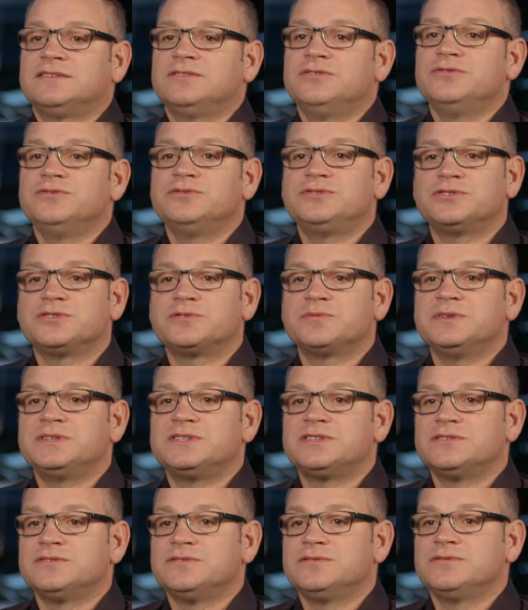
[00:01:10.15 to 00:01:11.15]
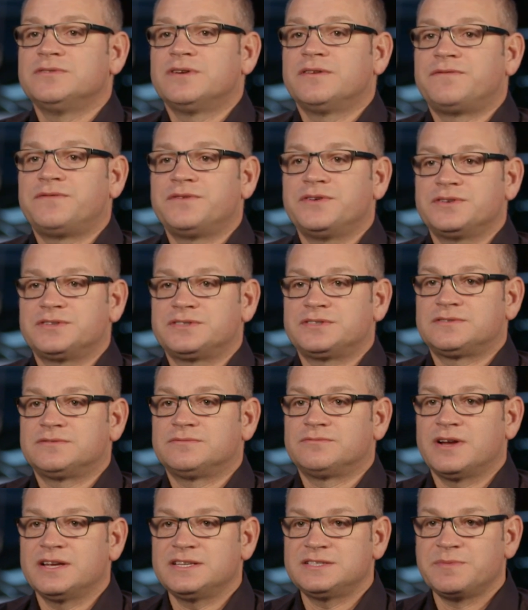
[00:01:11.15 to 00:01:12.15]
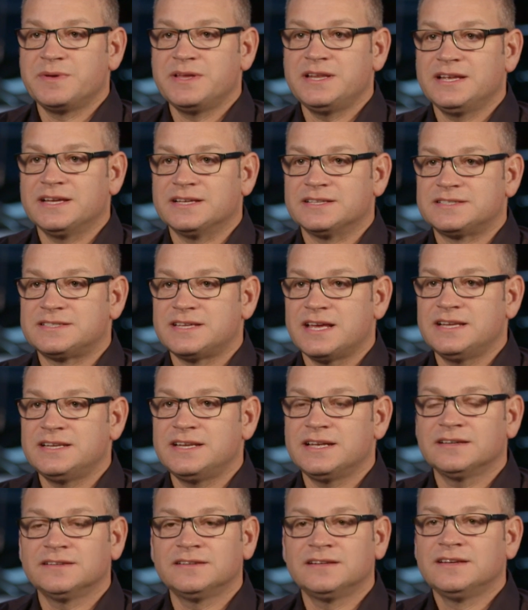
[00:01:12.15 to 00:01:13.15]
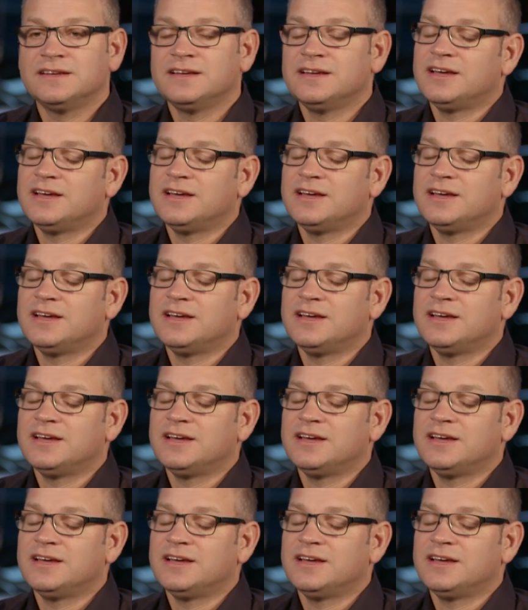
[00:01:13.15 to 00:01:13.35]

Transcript: who took me to a first race meeting at Sandown,